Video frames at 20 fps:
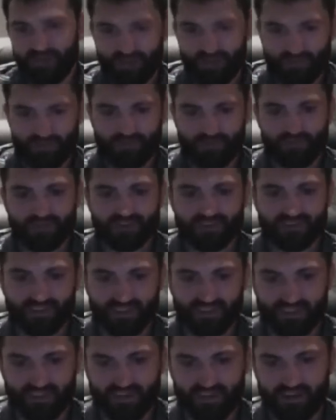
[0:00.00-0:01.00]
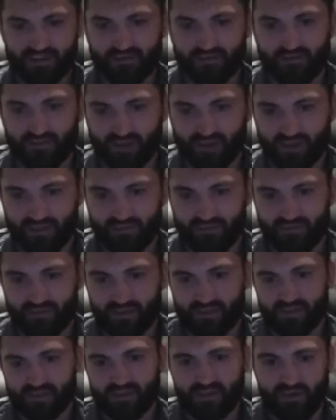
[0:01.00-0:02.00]
100% how fight
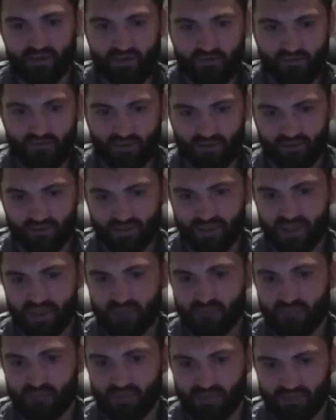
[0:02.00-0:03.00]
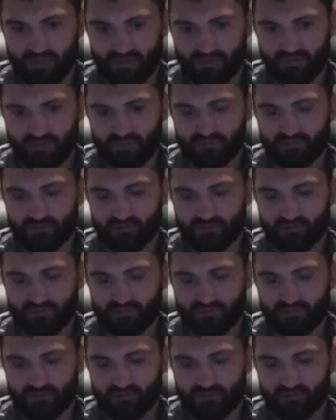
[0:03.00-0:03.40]
went, how I follow game plan, you know.